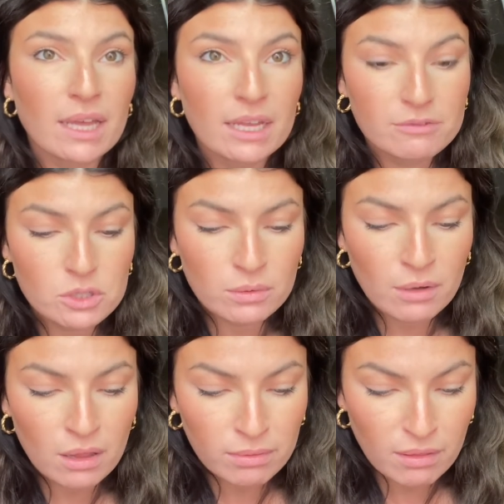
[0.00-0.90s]
That gives you
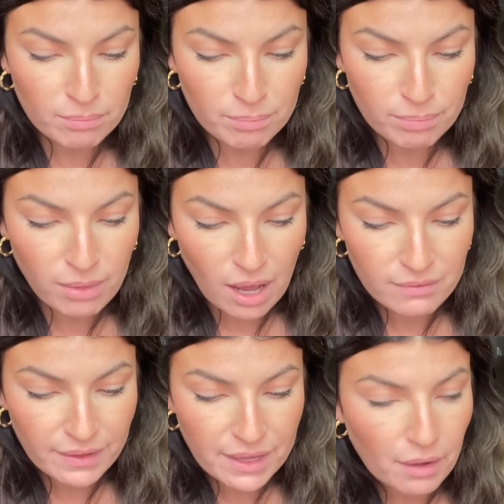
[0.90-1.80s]
a lot of
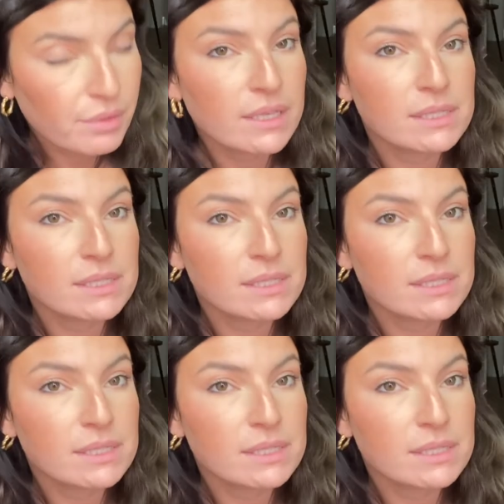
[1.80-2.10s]
like healthy